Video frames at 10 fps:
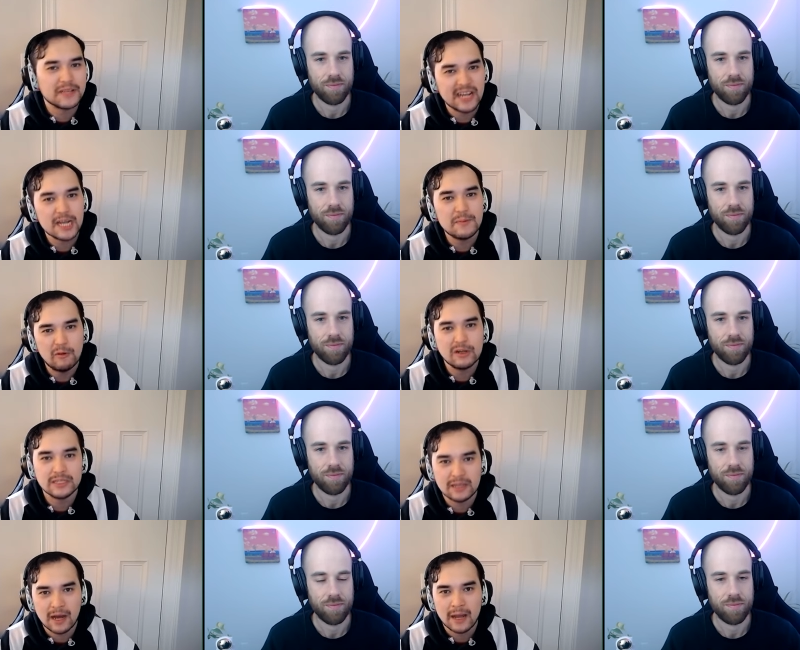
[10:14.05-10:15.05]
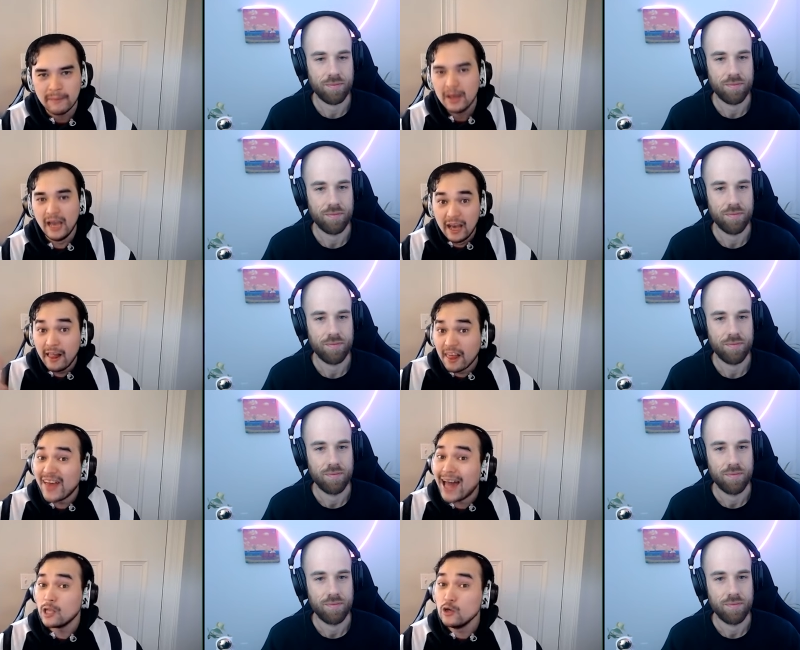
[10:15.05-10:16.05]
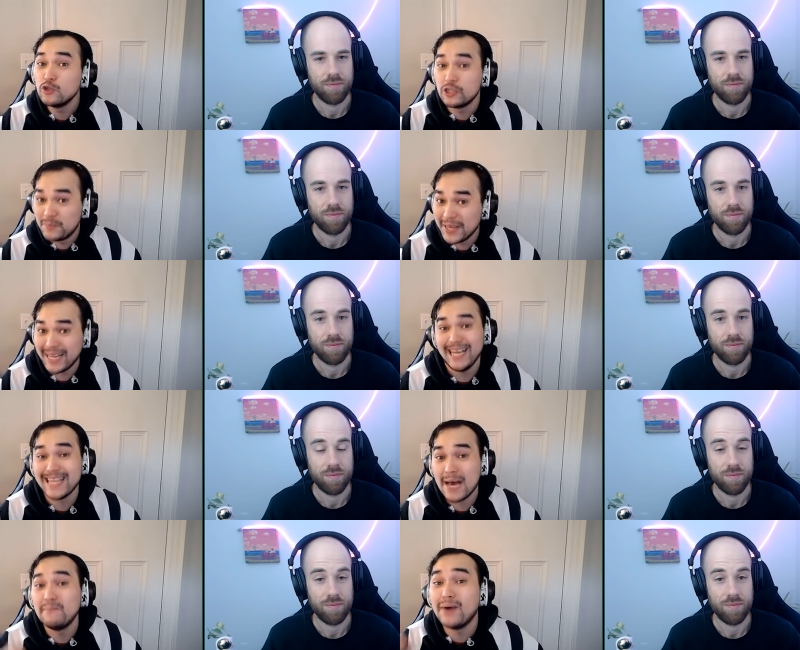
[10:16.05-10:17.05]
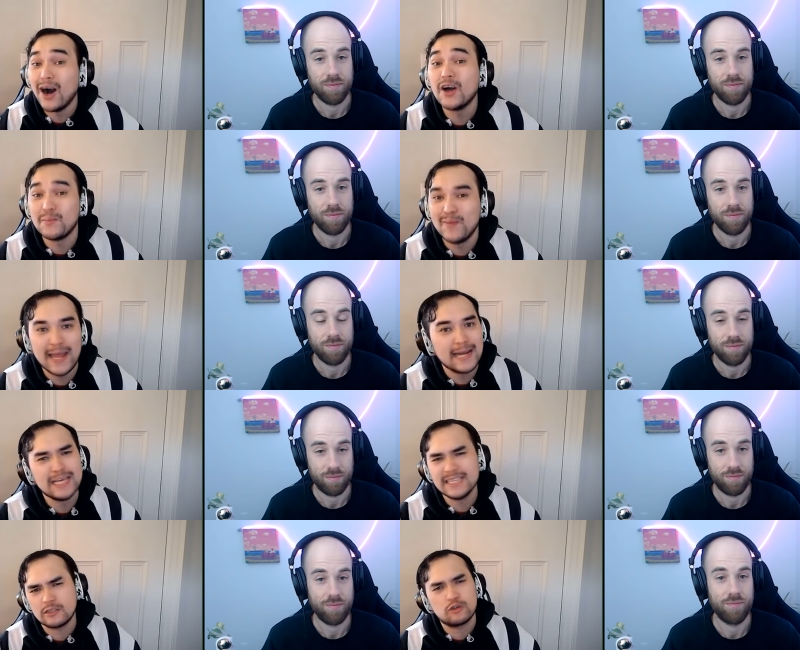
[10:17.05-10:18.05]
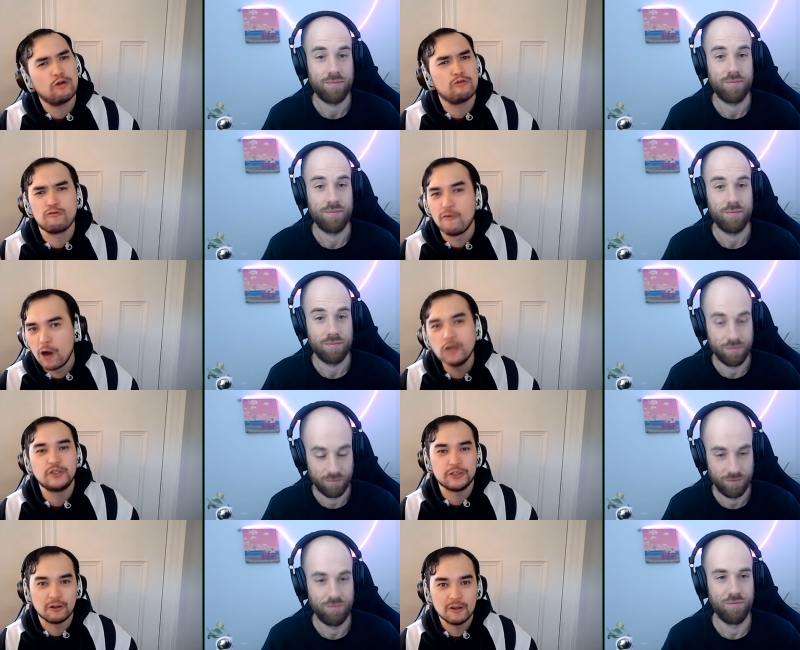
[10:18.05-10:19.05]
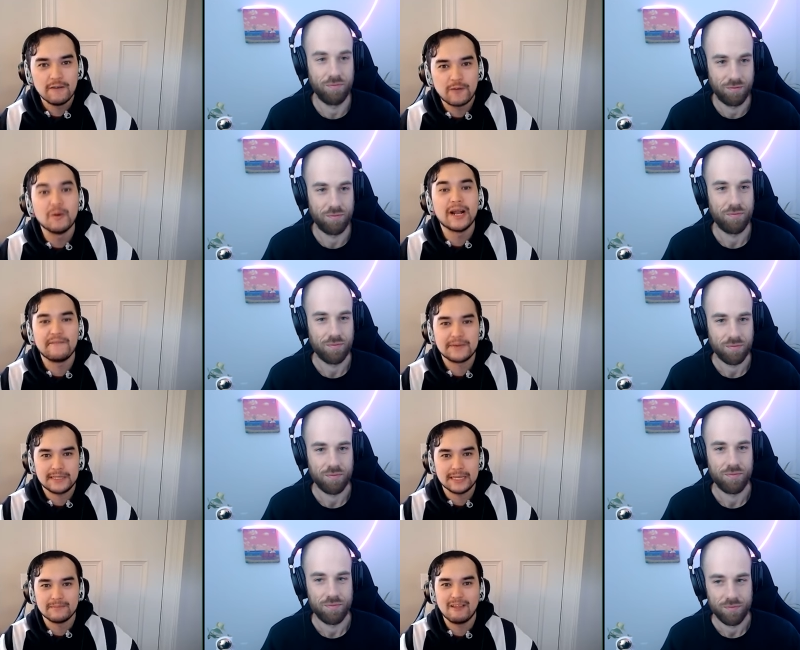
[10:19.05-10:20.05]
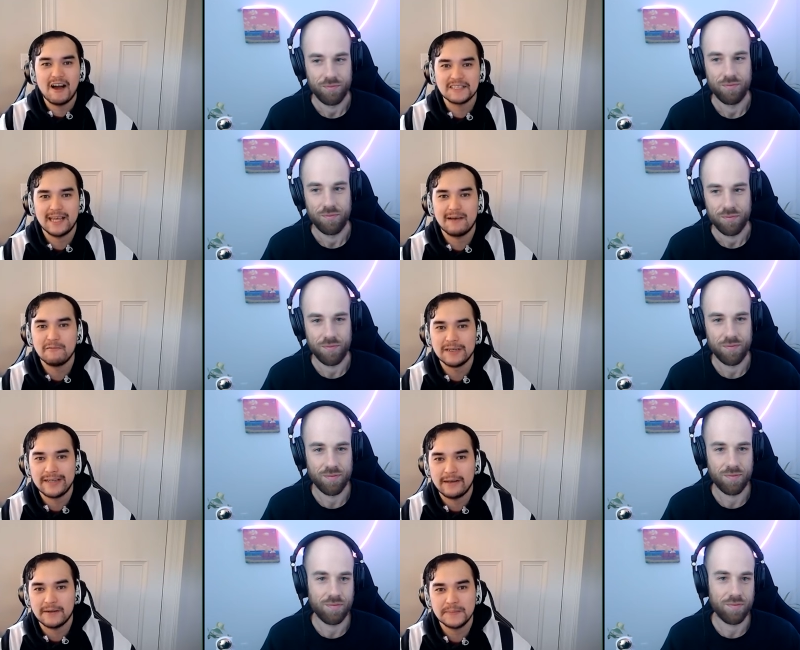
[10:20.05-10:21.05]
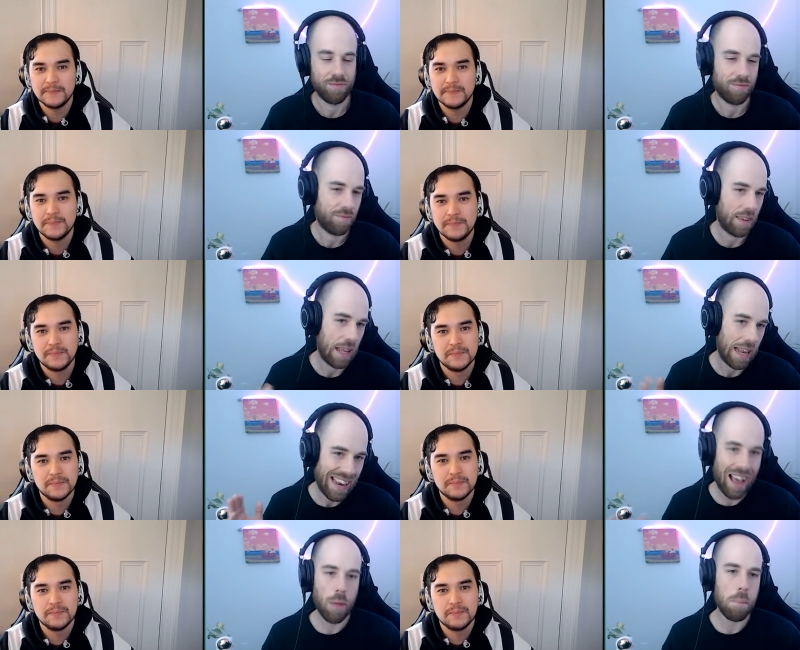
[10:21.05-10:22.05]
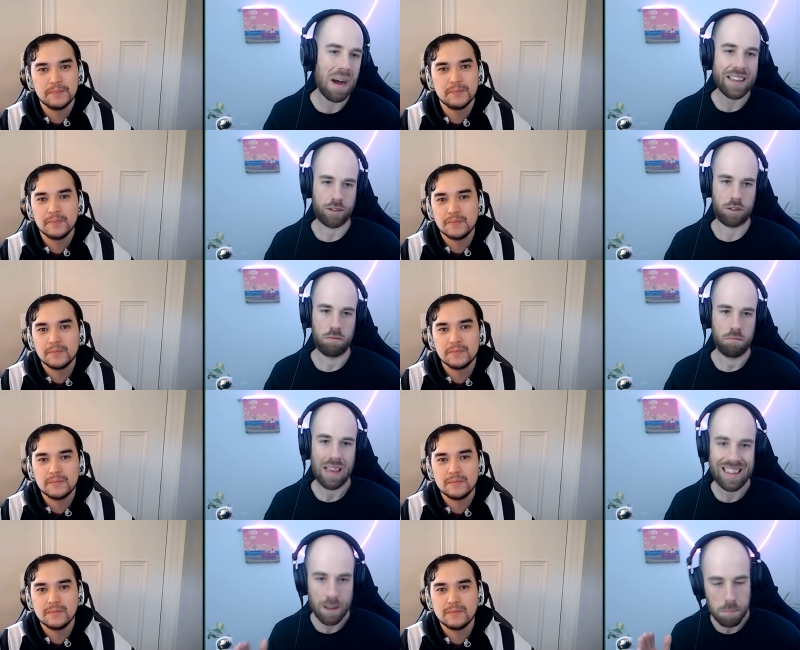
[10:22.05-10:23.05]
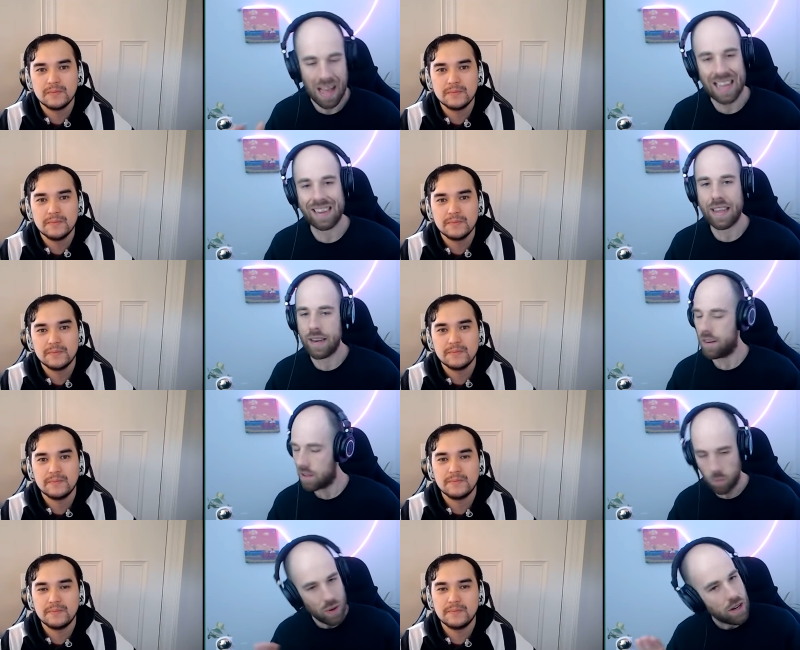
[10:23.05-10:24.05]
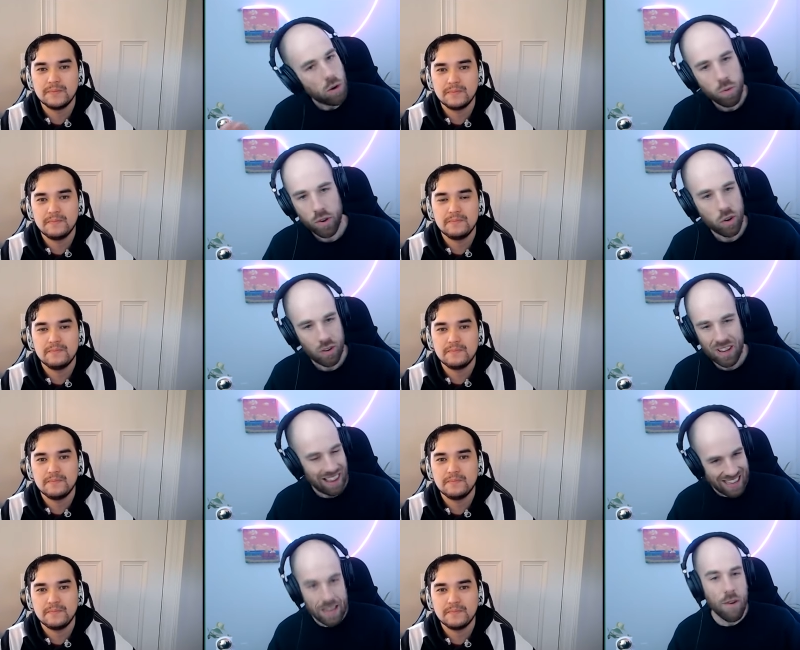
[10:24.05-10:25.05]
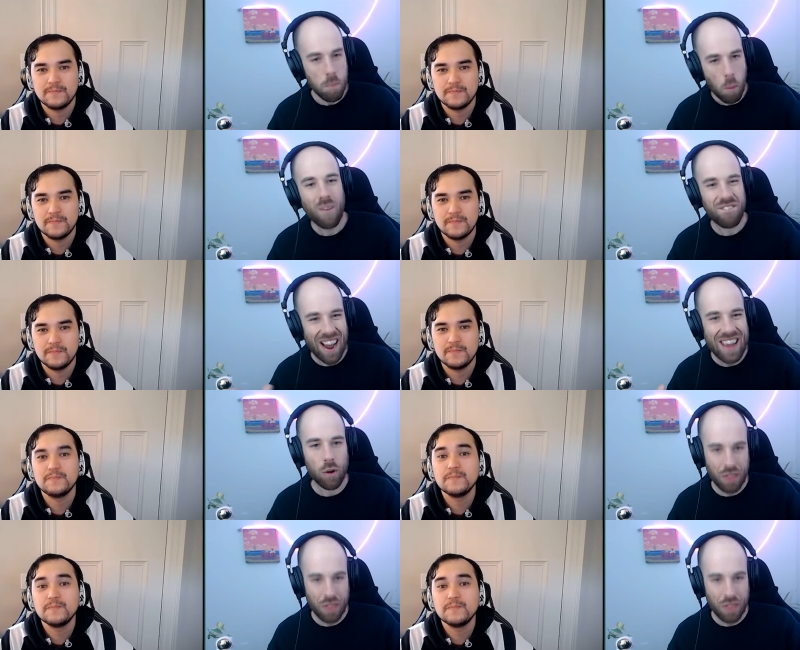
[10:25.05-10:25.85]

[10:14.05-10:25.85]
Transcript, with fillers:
Speaker 1: at any point in time, that Lucian pick in that bottom lane is crucial for whatever team
Speaker 2: locks that one down. Now the buddies in the bot lane, we know they're even more vital